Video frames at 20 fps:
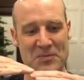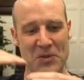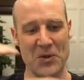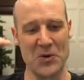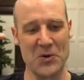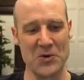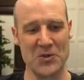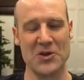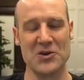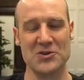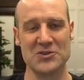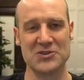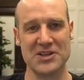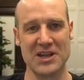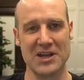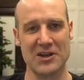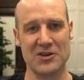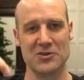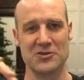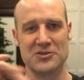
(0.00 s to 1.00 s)
all those
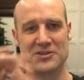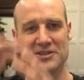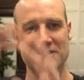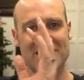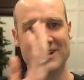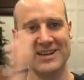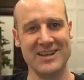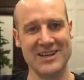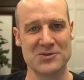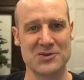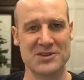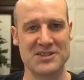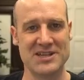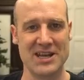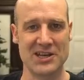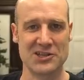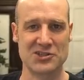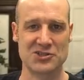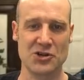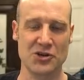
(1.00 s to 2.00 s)
cells into a
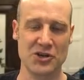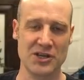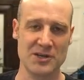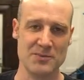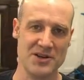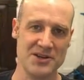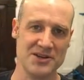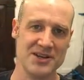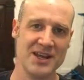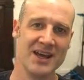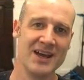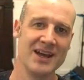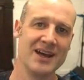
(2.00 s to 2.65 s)
text document,